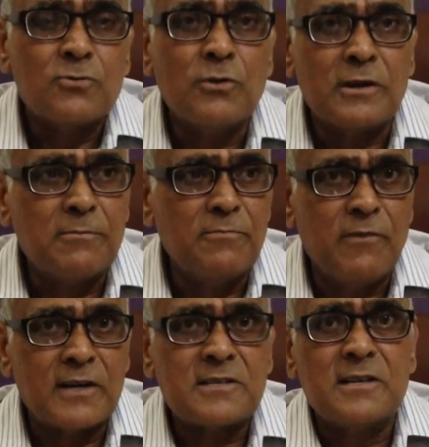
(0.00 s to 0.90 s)
So it
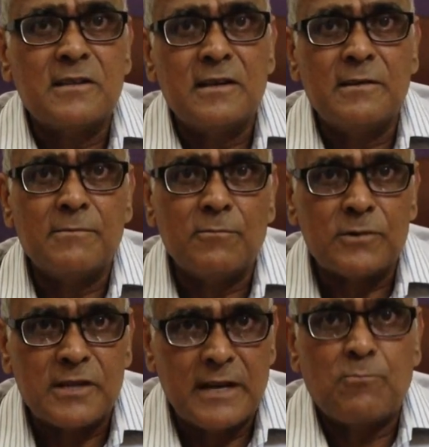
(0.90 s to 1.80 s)
works in
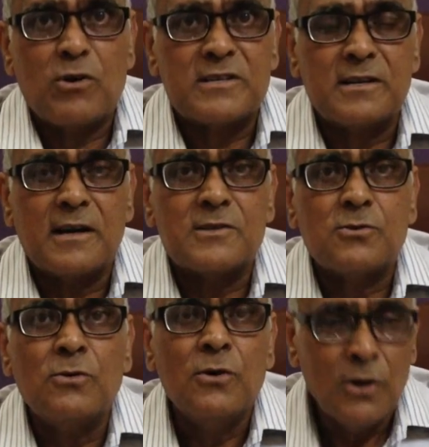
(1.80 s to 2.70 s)
the snake poisoning
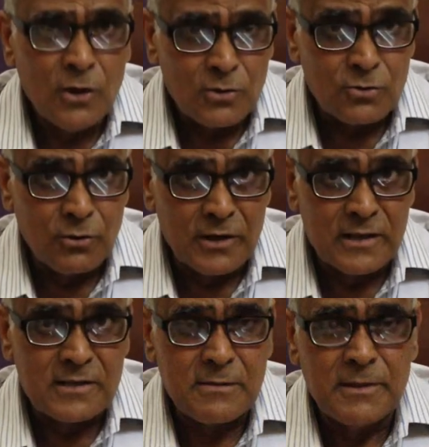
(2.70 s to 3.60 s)
also. So it
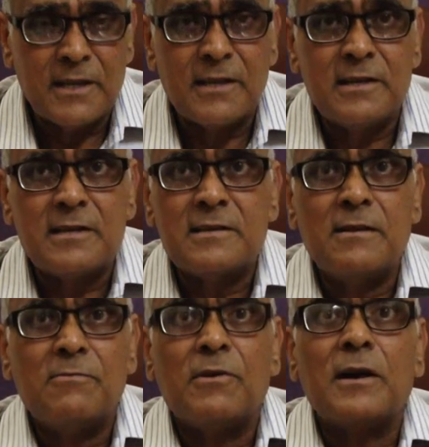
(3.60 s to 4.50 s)
is similarly, it is
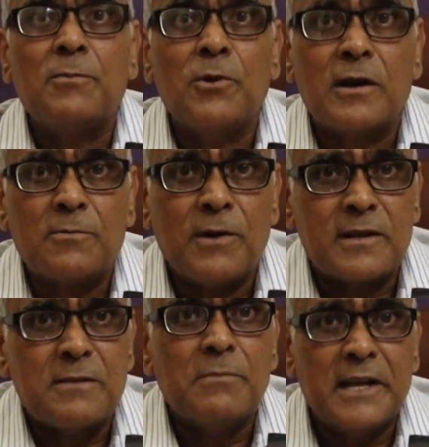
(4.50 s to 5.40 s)
a wonderful drug
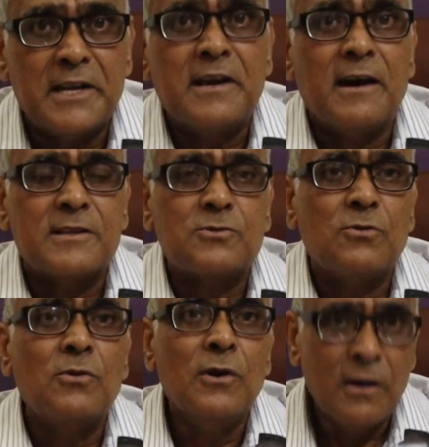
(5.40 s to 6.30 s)
for the malaria
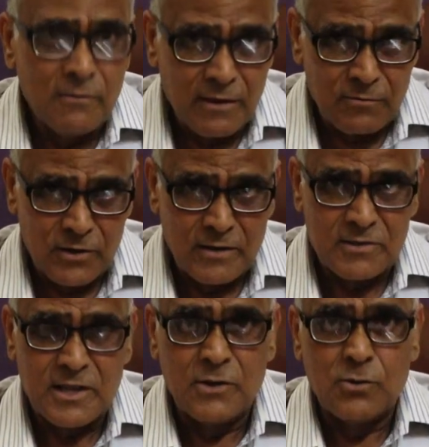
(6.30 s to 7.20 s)
also. When we
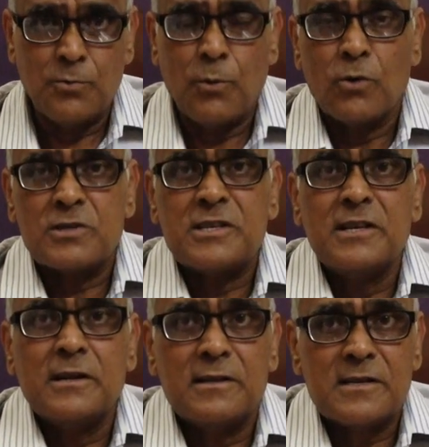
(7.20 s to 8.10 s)
give 3 to 4
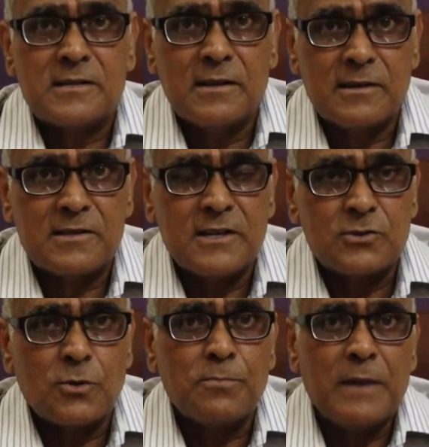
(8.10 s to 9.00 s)

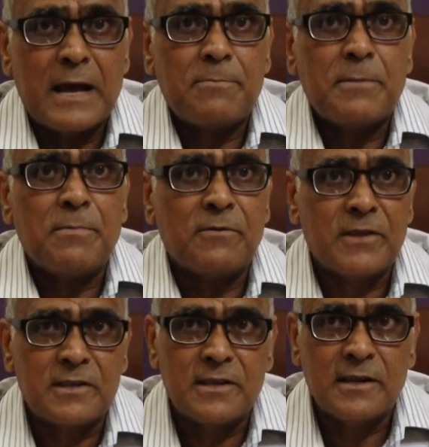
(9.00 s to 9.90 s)
seeds of black pepper
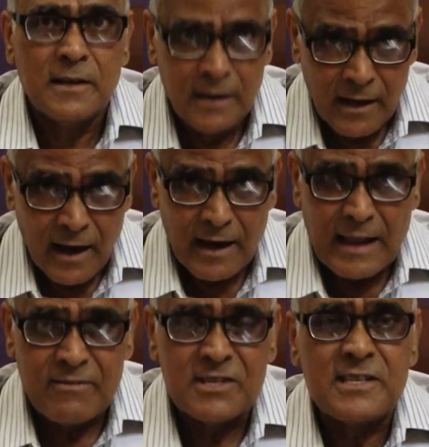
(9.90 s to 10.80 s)
with the
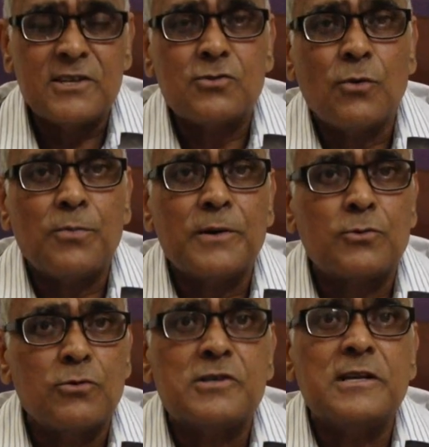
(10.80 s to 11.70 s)
11 seeds of
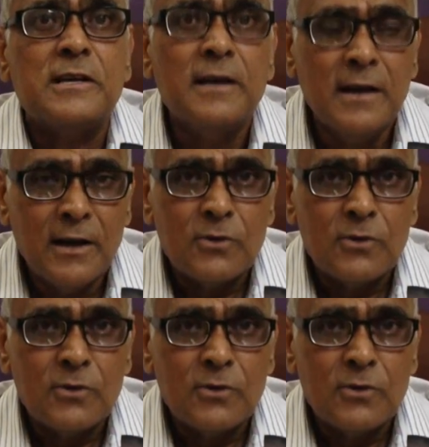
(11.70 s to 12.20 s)
Tulsi.